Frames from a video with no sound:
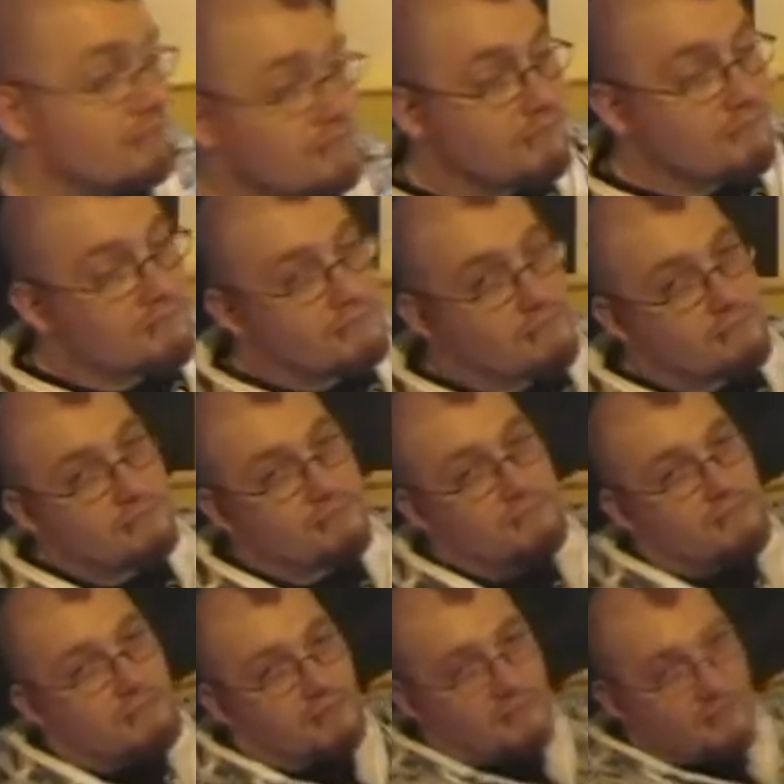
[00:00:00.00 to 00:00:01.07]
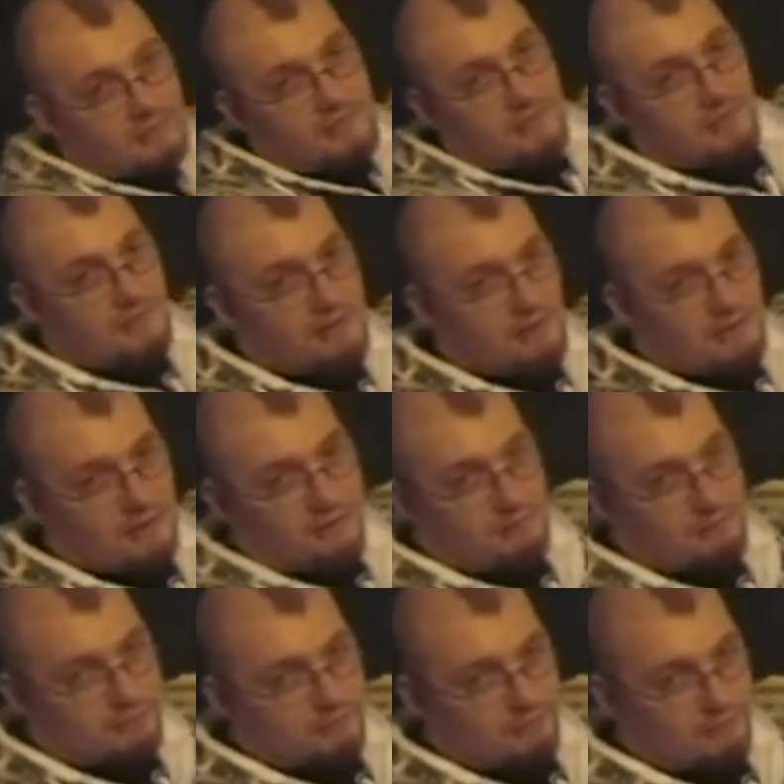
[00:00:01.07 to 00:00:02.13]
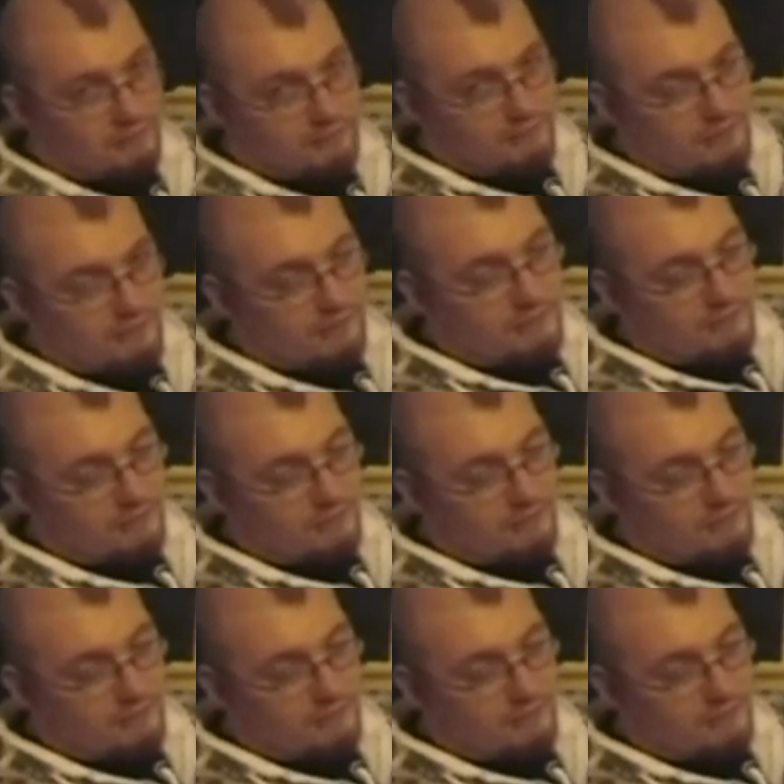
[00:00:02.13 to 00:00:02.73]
driver haircut. Making an appearance for the first